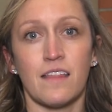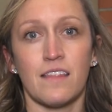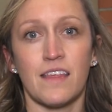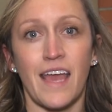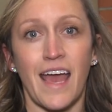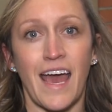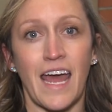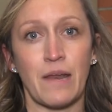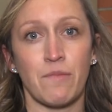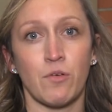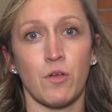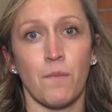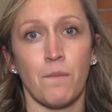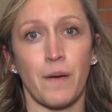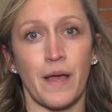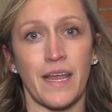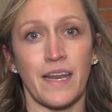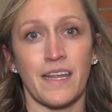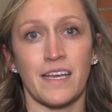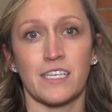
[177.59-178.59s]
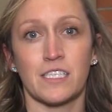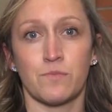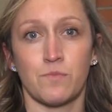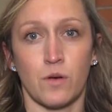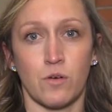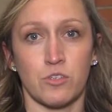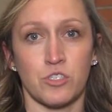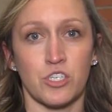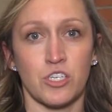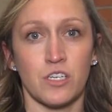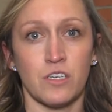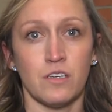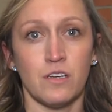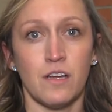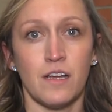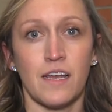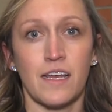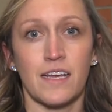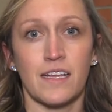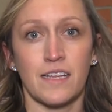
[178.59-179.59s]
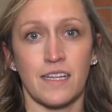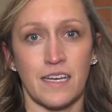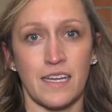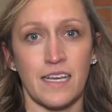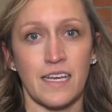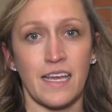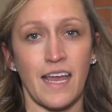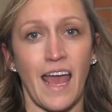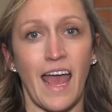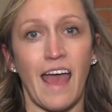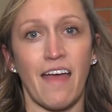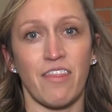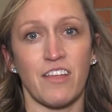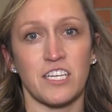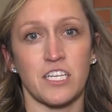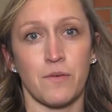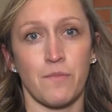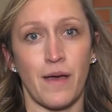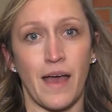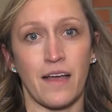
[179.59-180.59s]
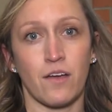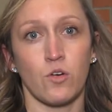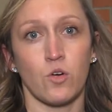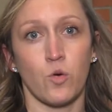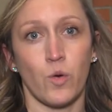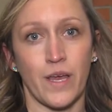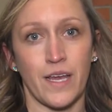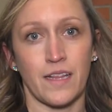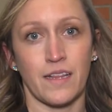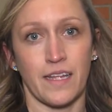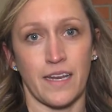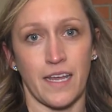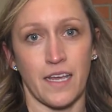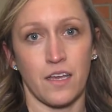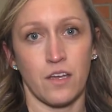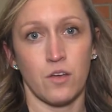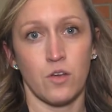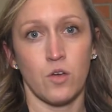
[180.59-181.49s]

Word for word: the animal bite exposure clinic, and the tobacco quick clinic.